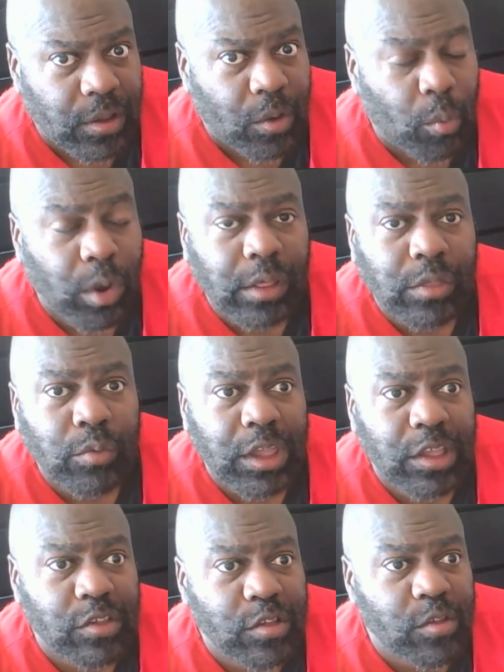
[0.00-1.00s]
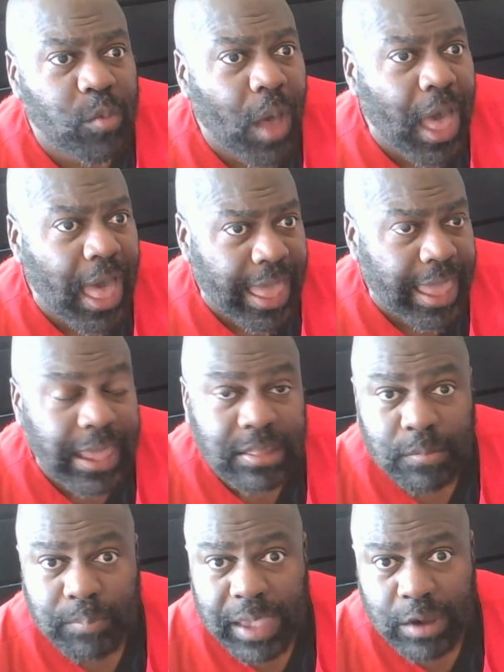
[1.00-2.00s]
One of the reasons why,
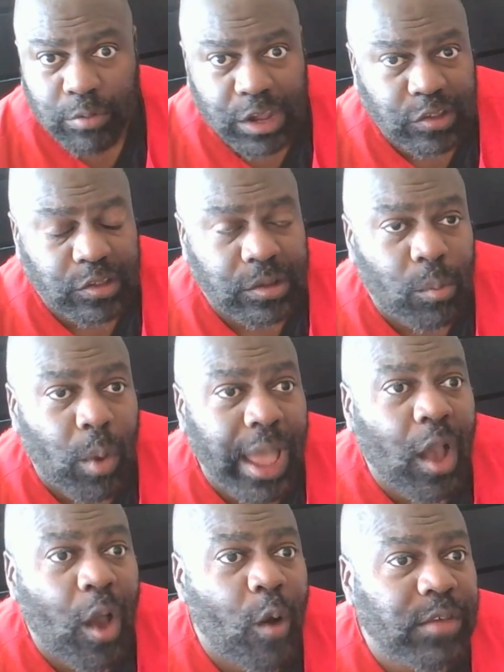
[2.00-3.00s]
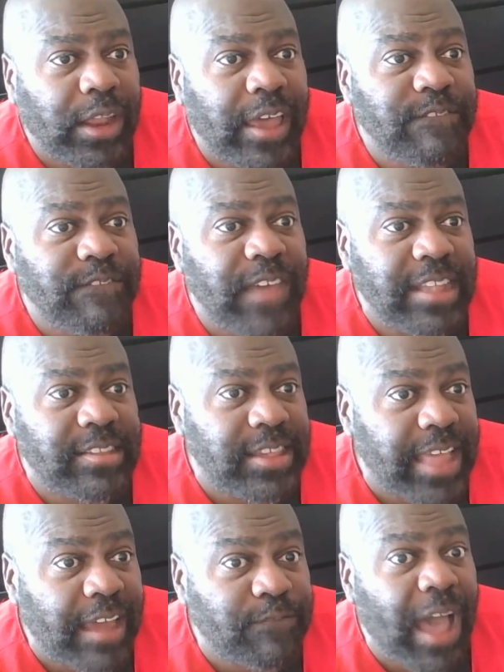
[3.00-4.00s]
it's a big reason, why Kovalev fades in
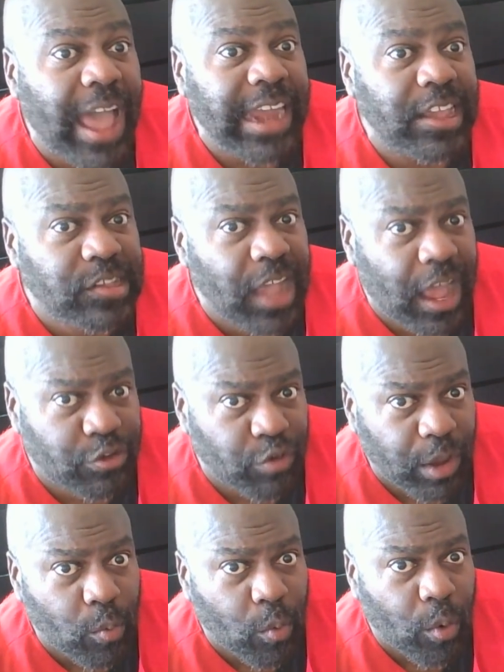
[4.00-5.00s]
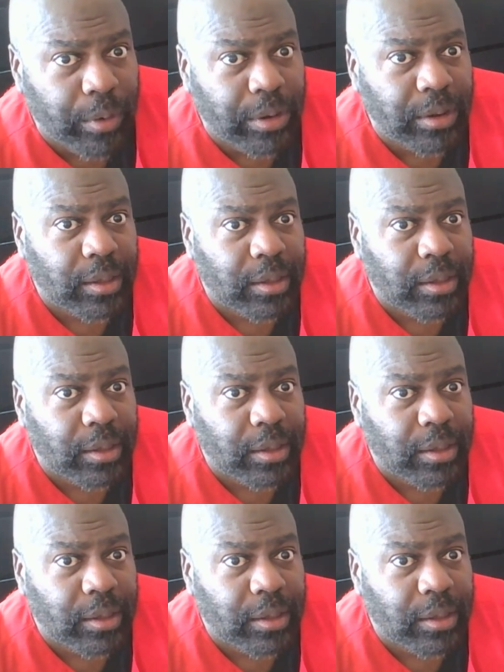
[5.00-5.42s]
that fight is Andre Ward.